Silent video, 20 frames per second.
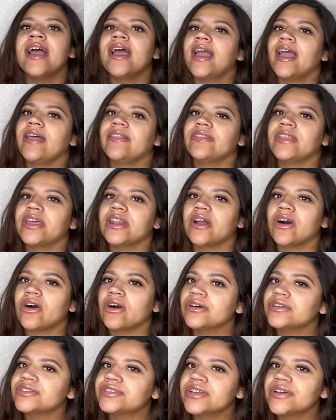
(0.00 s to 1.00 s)
And then
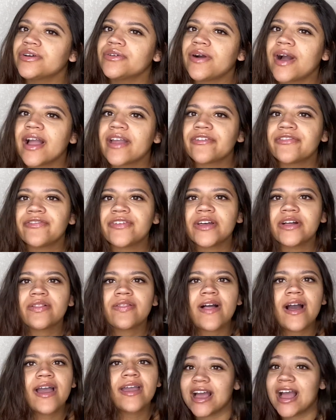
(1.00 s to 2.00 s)
also I feel
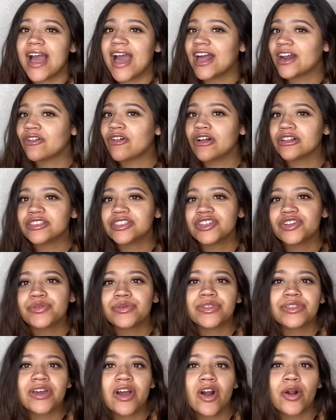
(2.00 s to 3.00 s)
like it had a lot to do
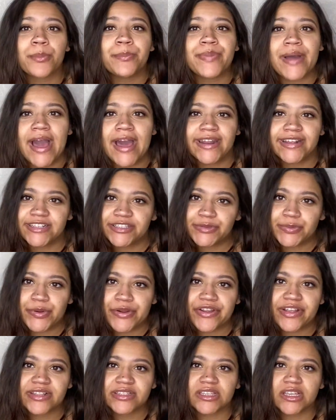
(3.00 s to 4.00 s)
with our bad
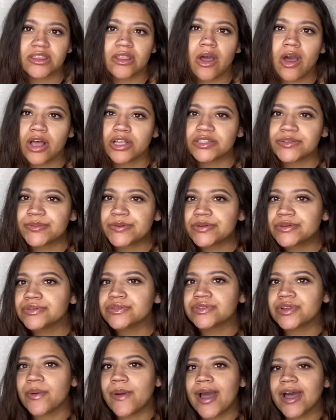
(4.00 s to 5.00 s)
experience at the hospital.
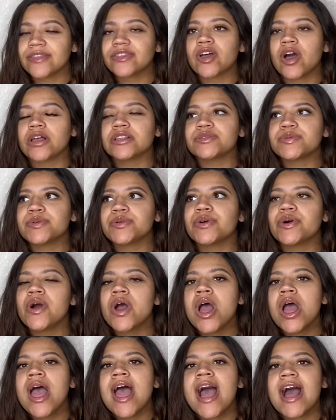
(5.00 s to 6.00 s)
So at the
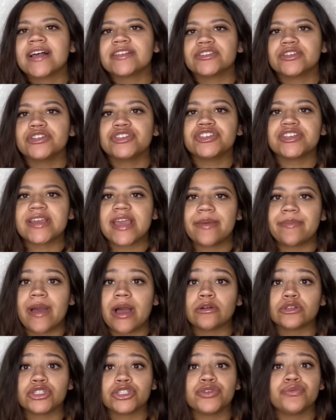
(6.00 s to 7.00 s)
hospital, as soon as she came
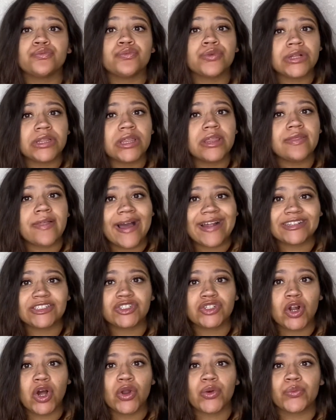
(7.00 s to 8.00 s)
out, she really
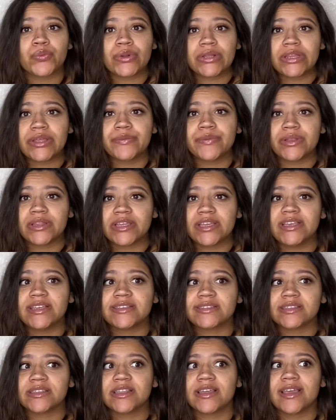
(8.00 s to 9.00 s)
latched on really, really
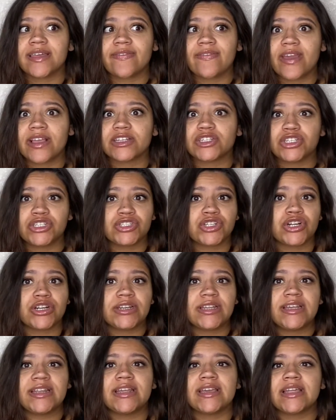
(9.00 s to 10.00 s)
easily, and like she
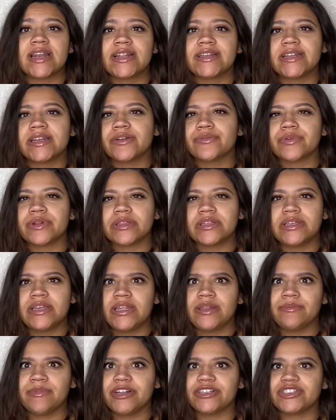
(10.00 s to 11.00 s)
started eating, and I didn't really
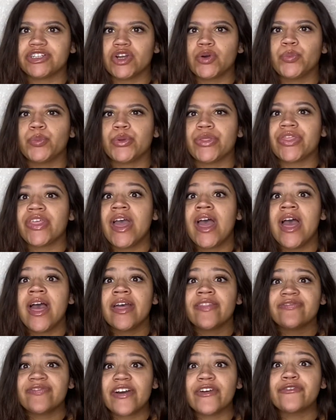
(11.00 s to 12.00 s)
need much help with
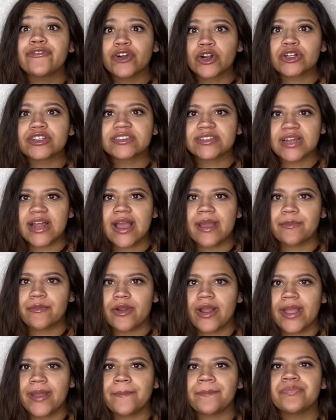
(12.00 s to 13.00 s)
the first time,
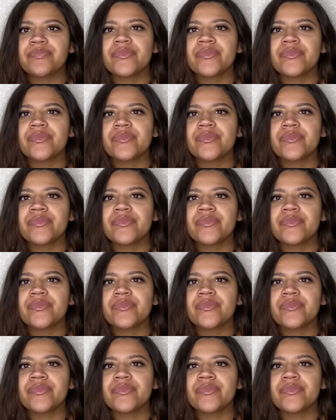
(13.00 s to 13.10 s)
right?